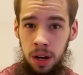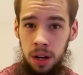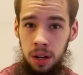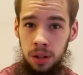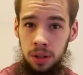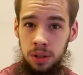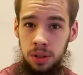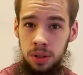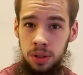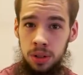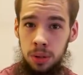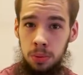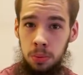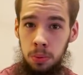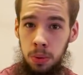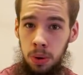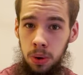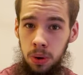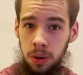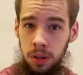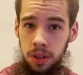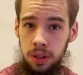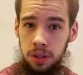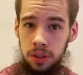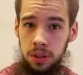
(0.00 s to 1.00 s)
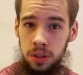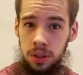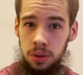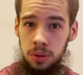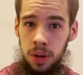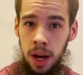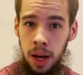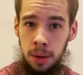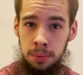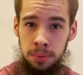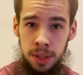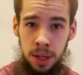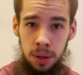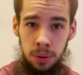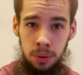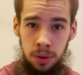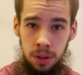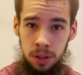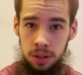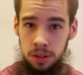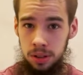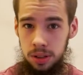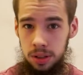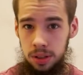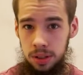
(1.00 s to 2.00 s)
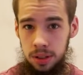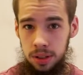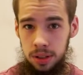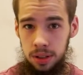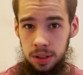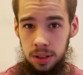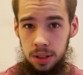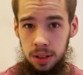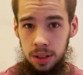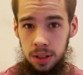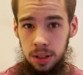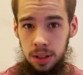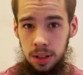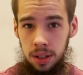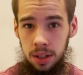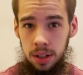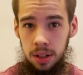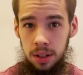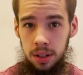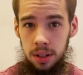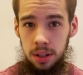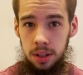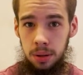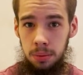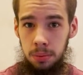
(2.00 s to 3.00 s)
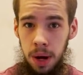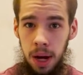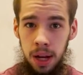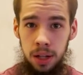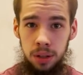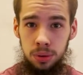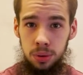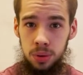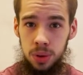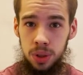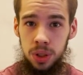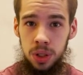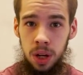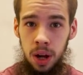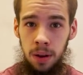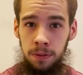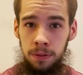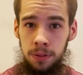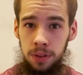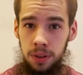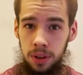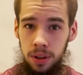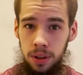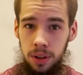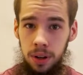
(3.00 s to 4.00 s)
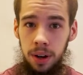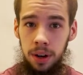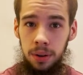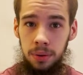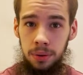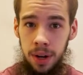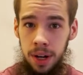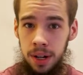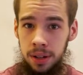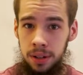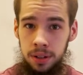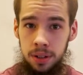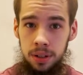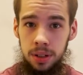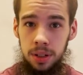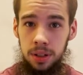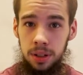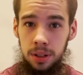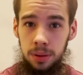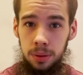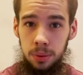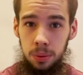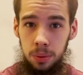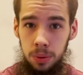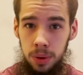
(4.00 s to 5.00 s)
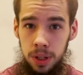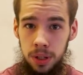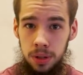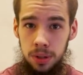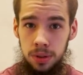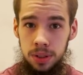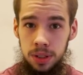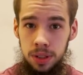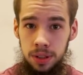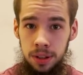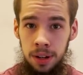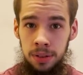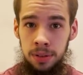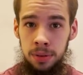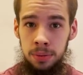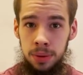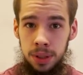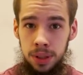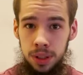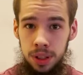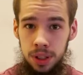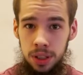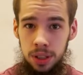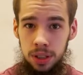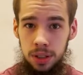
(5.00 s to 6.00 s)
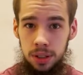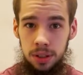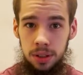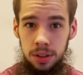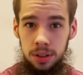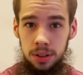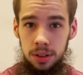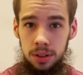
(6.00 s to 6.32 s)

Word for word: on using more than two apps at once, you might as well just opt for a regular Windows 11 machine.